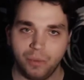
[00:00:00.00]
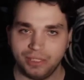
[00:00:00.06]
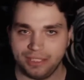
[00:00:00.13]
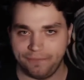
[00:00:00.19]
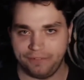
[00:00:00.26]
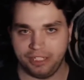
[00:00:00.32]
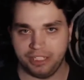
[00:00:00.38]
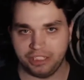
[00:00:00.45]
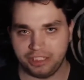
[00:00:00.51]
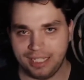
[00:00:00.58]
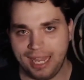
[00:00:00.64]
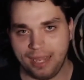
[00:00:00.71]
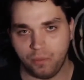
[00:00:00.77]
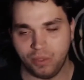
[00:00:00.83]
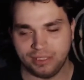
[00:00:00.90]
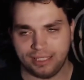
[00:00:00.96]
once I finish
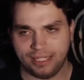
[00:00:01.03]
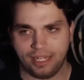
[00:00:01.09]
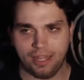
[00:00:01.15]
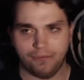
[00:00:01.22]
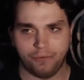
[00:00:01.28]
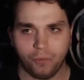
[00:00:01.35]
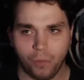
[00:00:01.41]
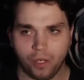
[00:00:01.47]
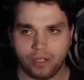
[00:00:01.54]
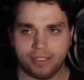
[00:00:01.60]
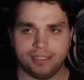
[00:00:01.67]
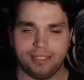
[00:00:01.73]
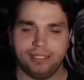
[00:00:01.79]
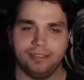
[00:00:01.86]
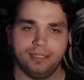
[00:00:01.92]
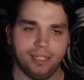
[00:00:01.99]
that, once I get off of work
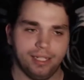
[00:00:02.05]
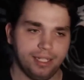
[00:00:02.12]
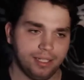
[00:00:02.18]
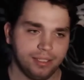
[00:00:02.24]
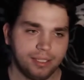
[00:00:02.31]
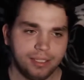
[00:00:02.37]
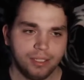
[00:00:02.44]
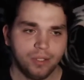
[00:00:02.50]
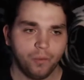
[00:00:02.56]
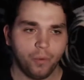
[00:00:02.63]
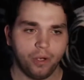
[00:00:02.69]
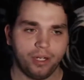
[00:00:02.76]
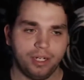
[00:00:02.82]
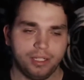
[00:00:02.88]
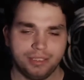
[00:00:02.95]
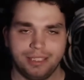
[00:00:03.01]
and then
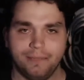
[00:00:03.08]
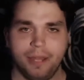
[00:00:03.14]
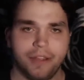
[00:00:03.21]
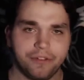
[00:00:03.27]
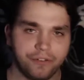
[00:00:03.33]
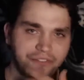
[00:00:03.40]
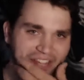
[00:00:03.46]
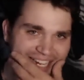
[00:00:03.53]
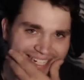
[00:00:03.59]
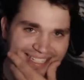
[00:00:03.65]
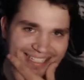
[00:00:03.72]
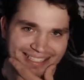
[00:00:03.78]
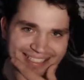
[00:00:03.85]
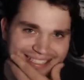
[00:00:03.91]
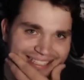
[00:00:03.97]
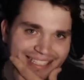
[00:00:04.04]
work on some other
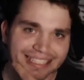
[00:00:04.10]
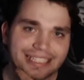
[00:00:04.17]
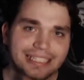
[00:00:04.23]
things...